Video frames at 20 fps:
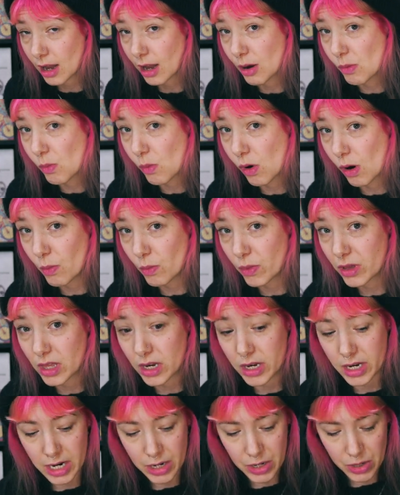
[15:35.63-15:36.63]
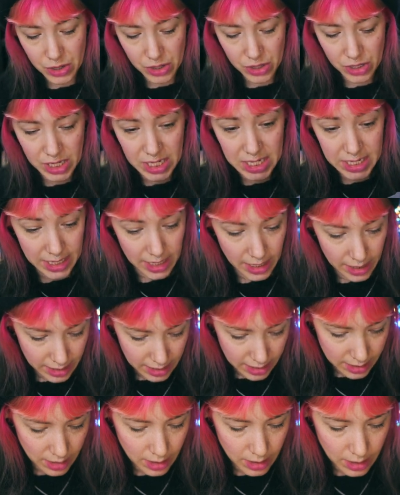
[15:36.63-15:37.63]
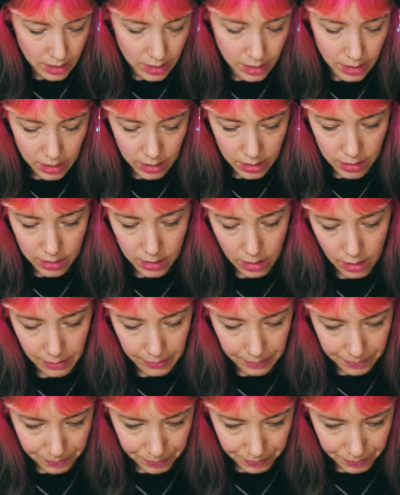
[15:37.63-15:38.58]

and one with a D6. So